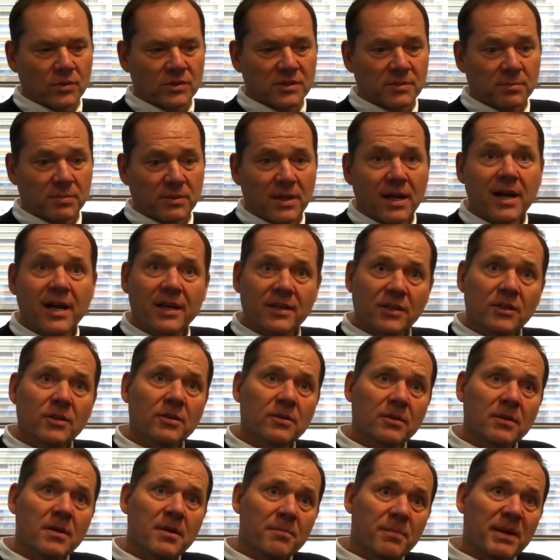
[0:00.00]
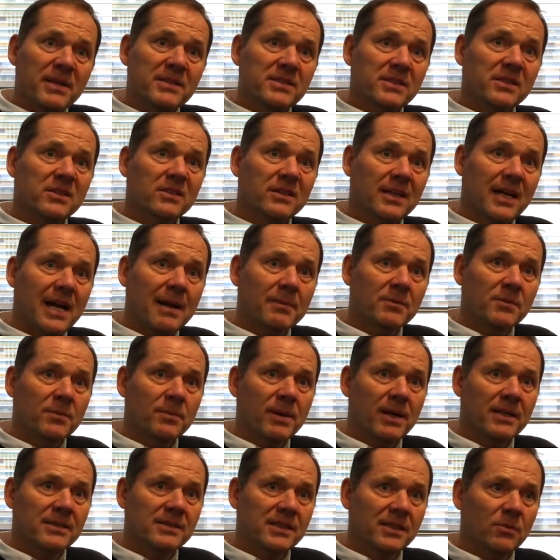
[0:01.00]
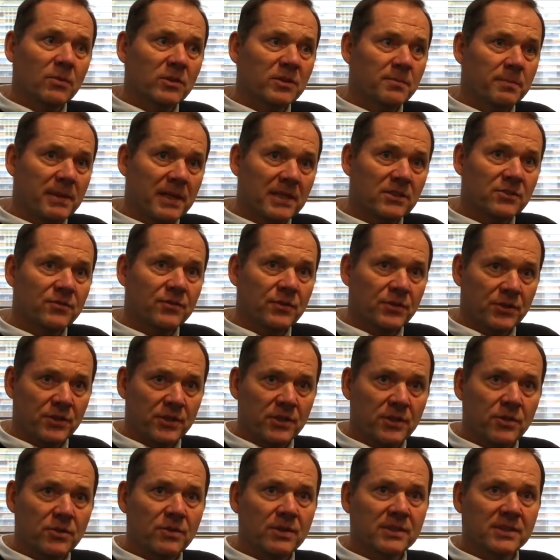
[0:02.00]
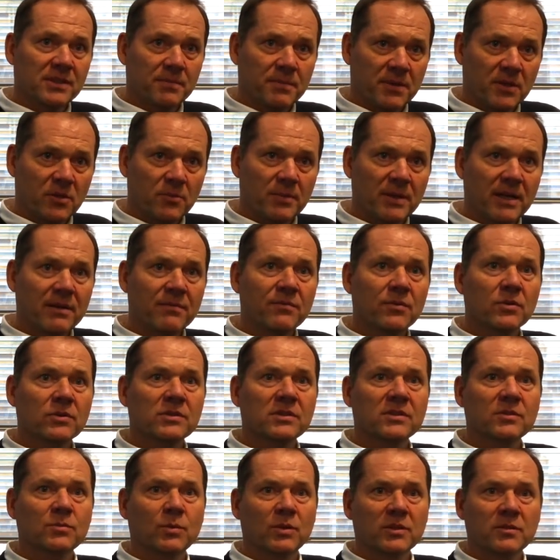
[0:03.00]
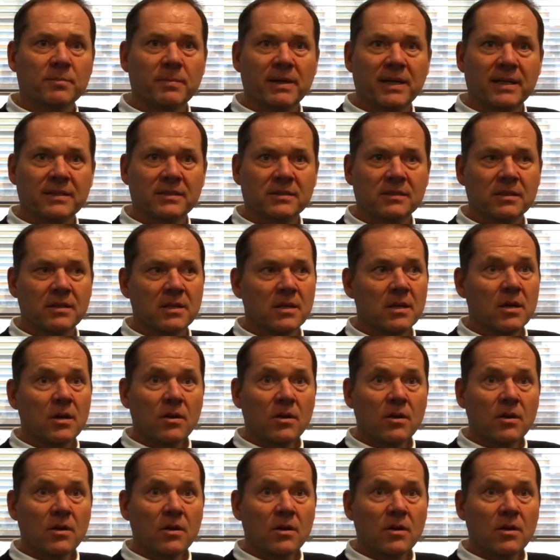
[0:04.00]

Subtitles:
supply, you're basically optimizing what's best for you as a middleman versus what's best